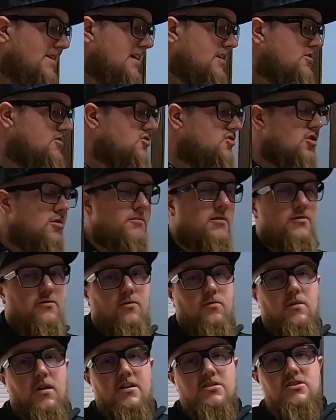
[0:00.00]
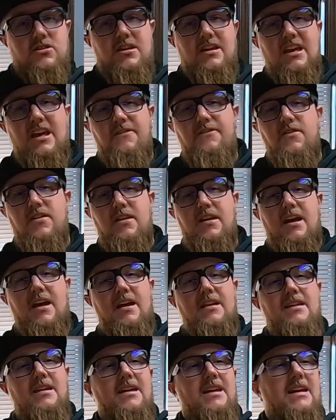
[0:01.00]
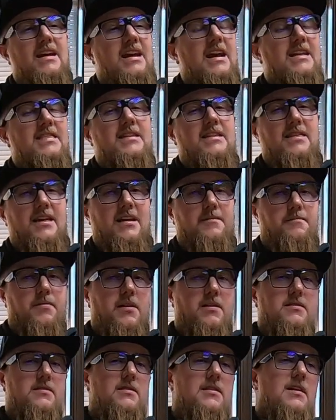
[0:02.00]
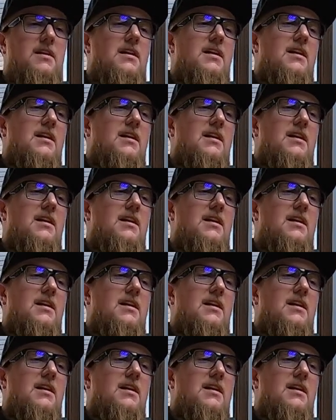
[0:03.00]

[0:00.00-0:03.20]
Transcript: thank you so much for watching. If you can, hit the like button.